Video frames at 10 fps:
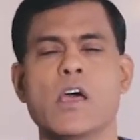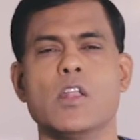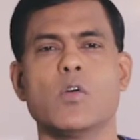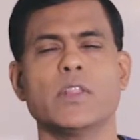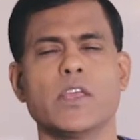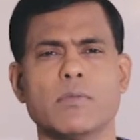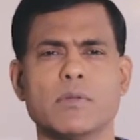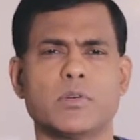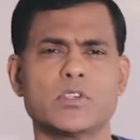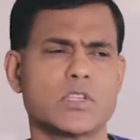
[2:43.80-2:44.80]
No other human
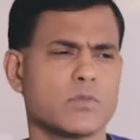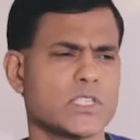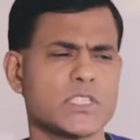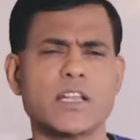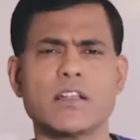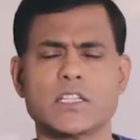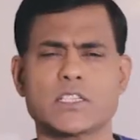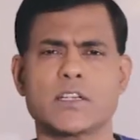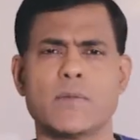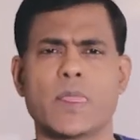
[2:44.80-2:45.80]
person was
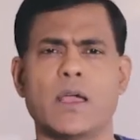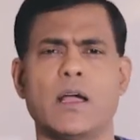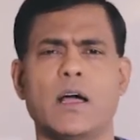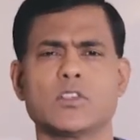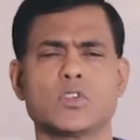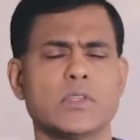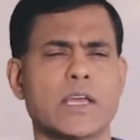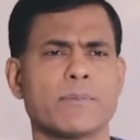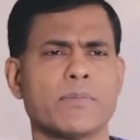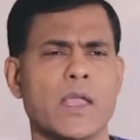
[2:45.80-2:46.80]
sinless, uh, so
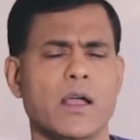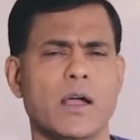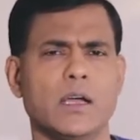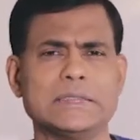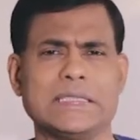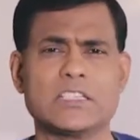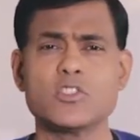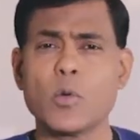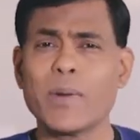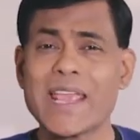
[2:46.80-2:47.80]
that uh, there's
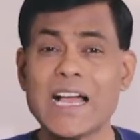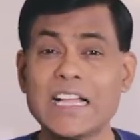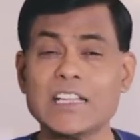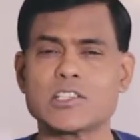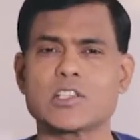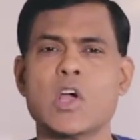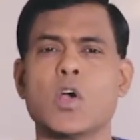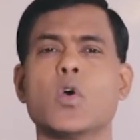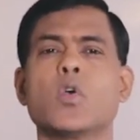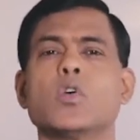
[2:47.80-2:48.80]
nobody else
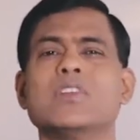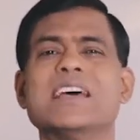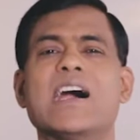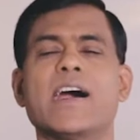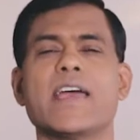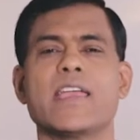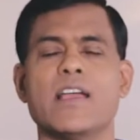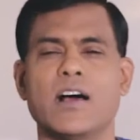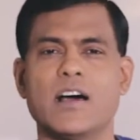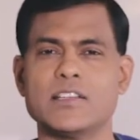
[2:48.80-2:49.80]
who could die
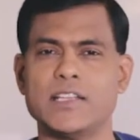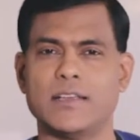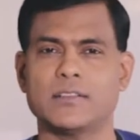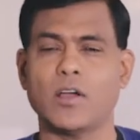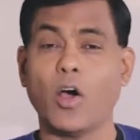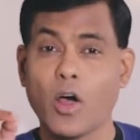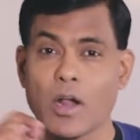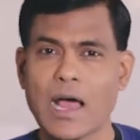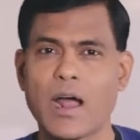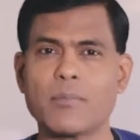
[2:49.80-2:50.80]
a death
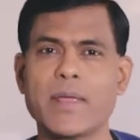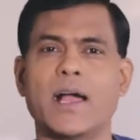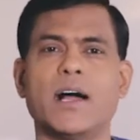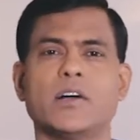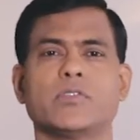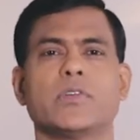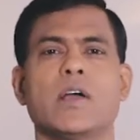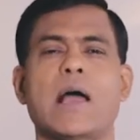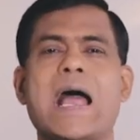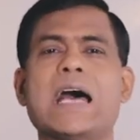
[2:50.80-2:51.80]
on our behalf
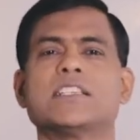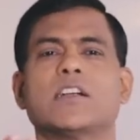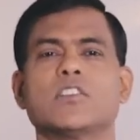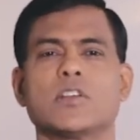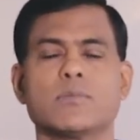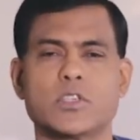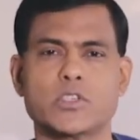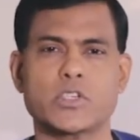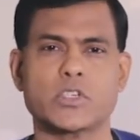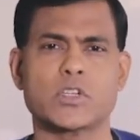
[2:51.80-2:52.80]
as our
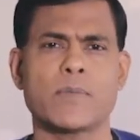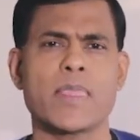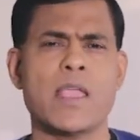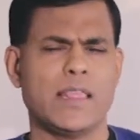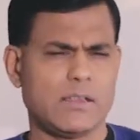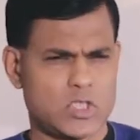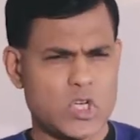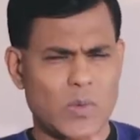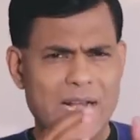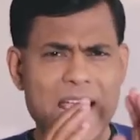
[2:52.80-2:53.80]
substitute. There was
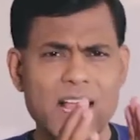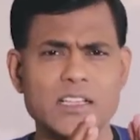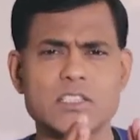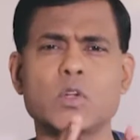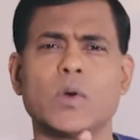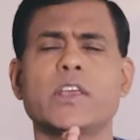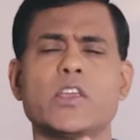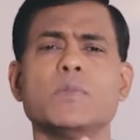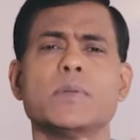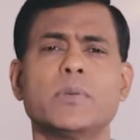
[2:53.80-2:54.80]
no one else, no other
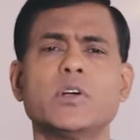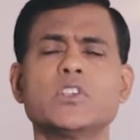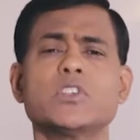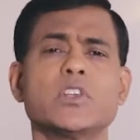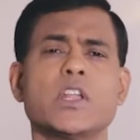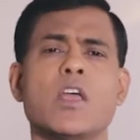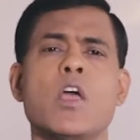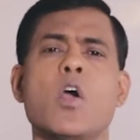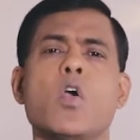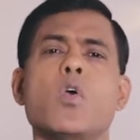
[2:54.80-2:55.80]
human person
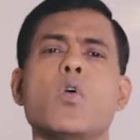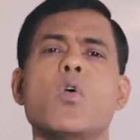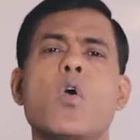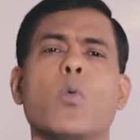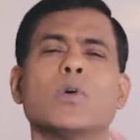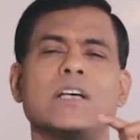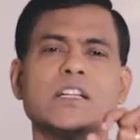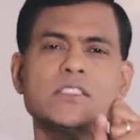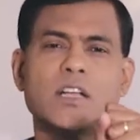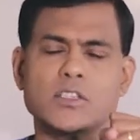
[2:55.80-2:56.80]
who was
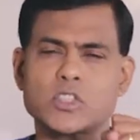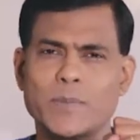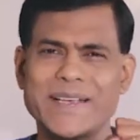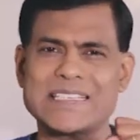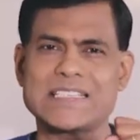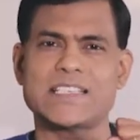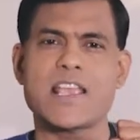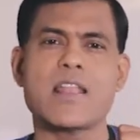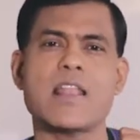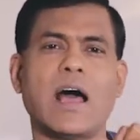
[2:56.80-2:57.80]
untouched by
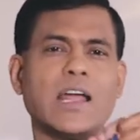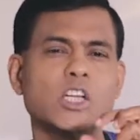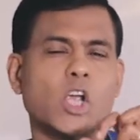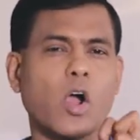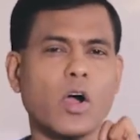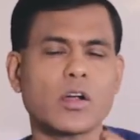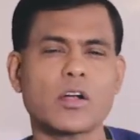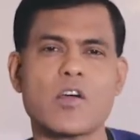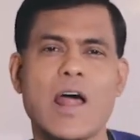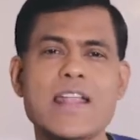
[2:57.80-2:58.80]
sin,
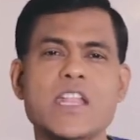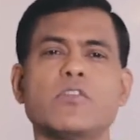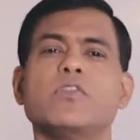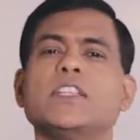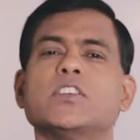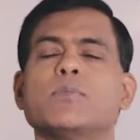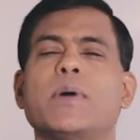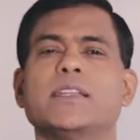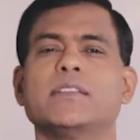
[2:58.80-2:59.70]
unconquered or undefeated by